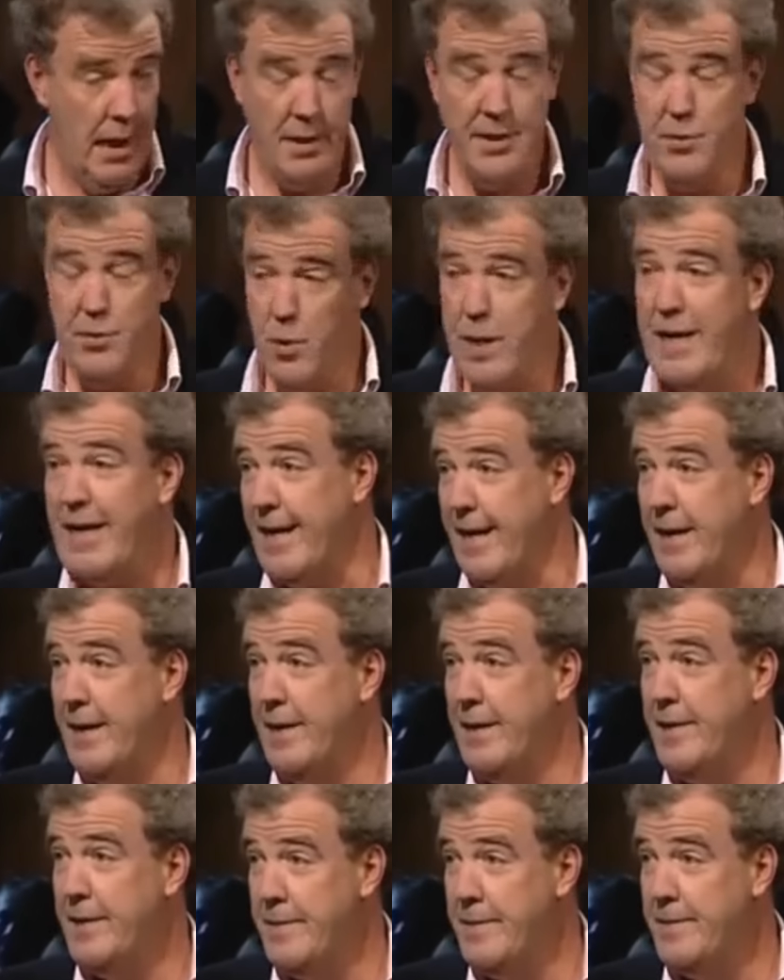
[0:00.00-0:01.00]
last
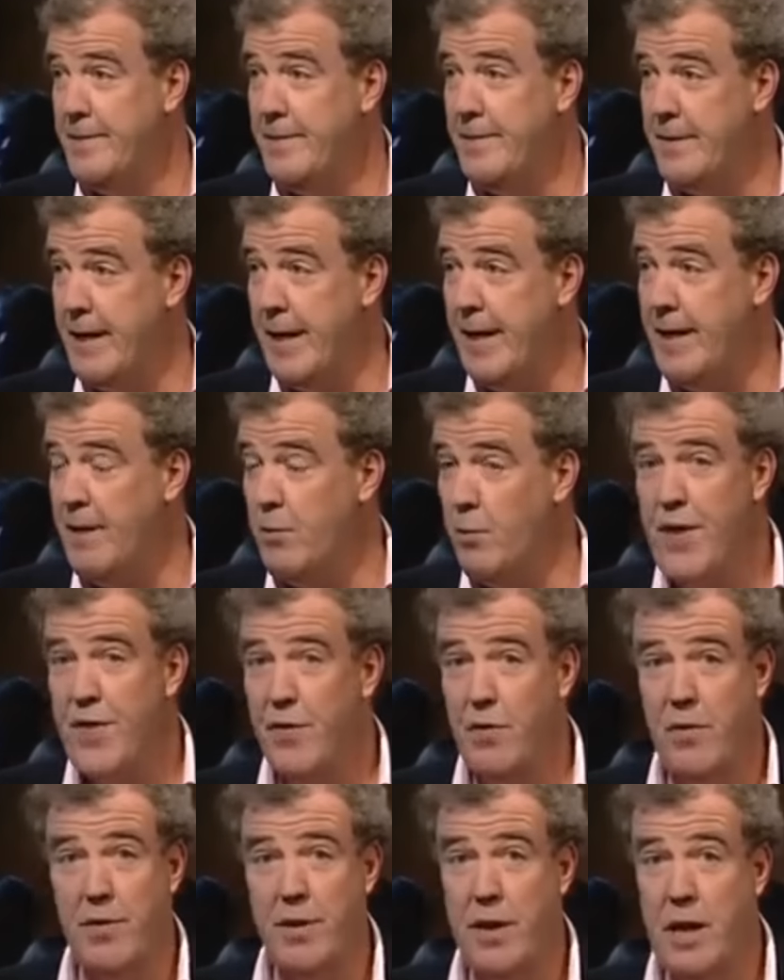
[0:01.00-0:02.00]
week, okay,
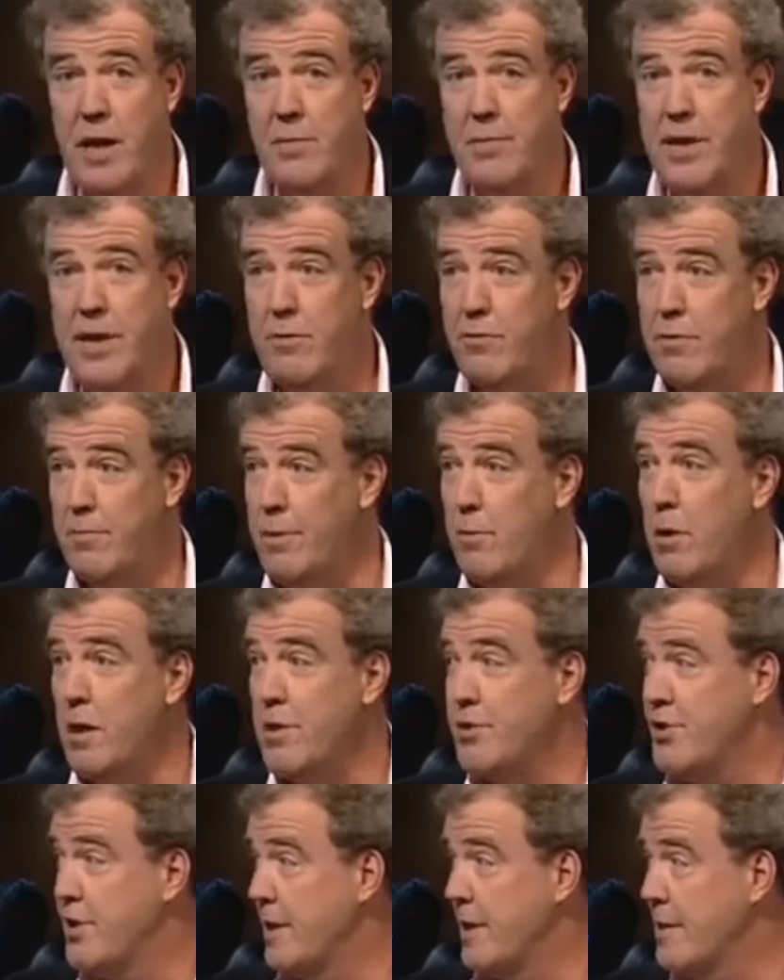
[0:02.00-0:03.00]
we thought nobody
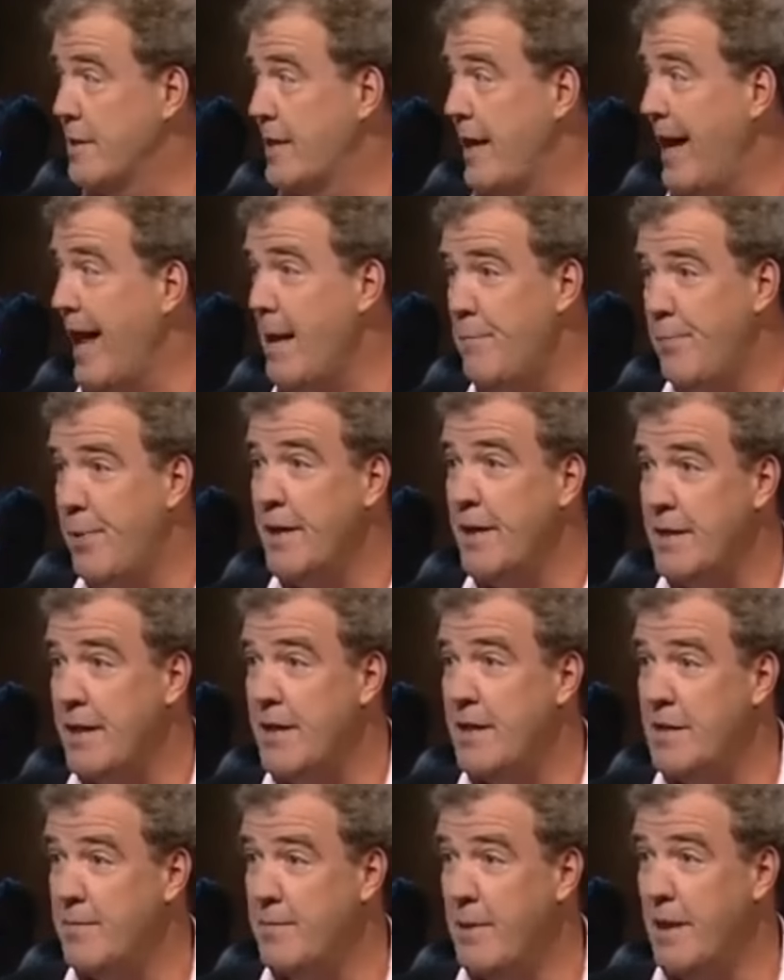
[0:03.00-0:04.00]
would be watching because that
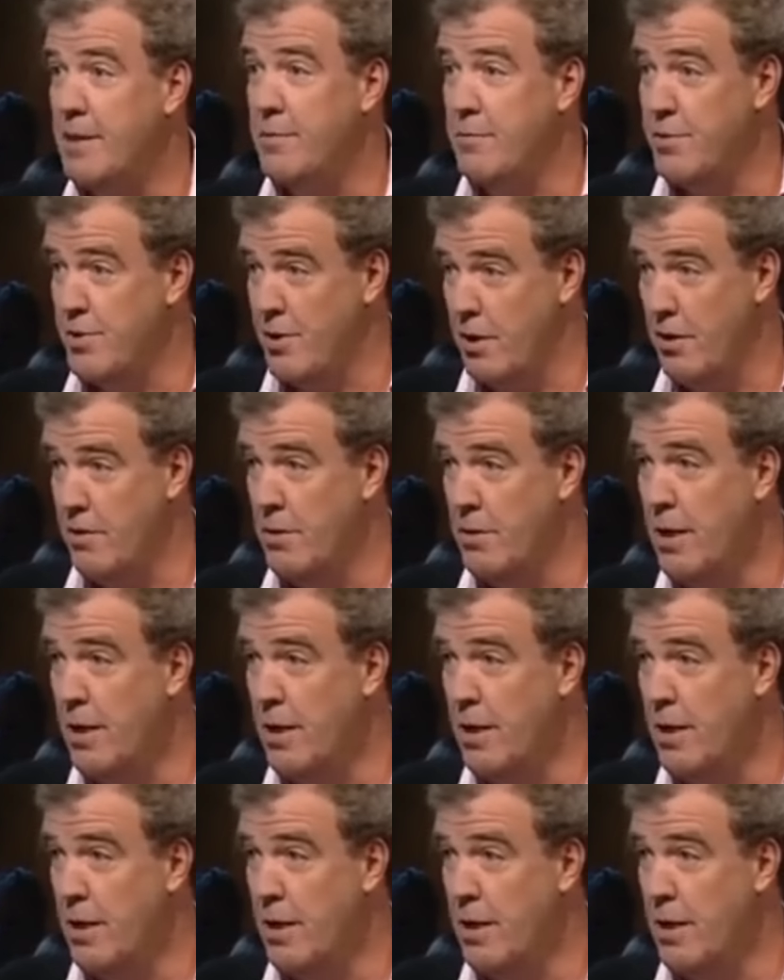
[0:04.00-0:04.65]
epic tennis match was